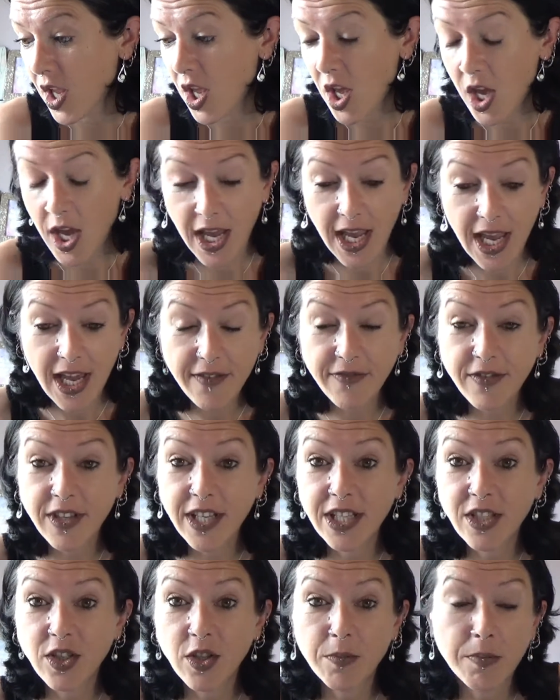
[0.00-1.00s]
I have
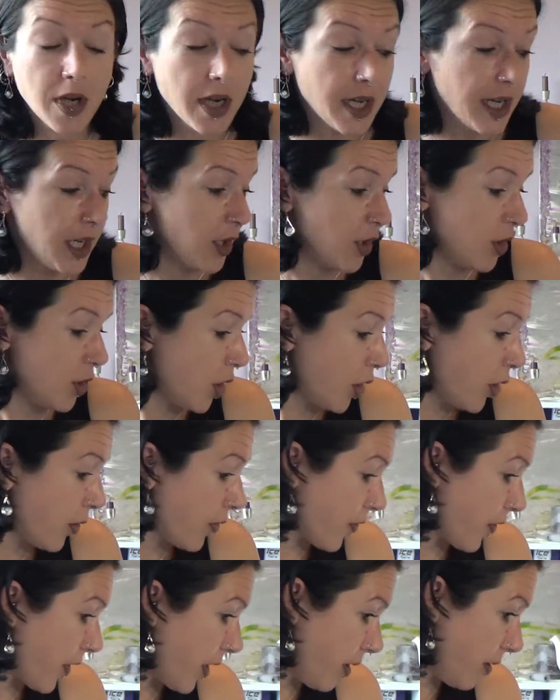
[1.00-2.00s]
knit on my no
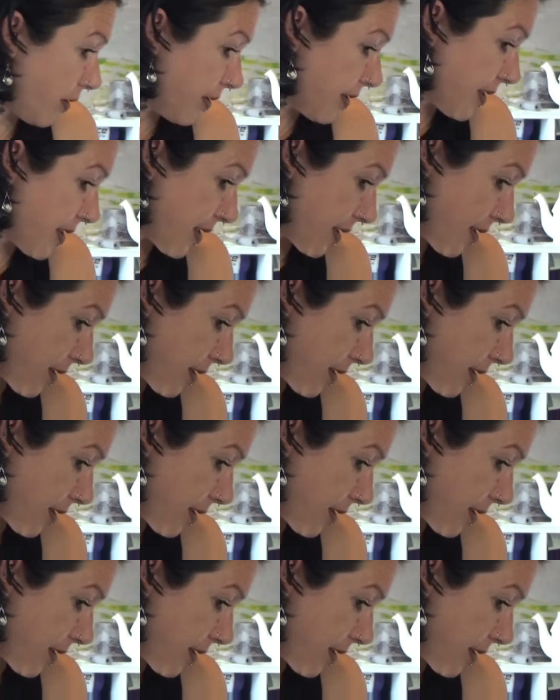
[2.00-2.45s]
frills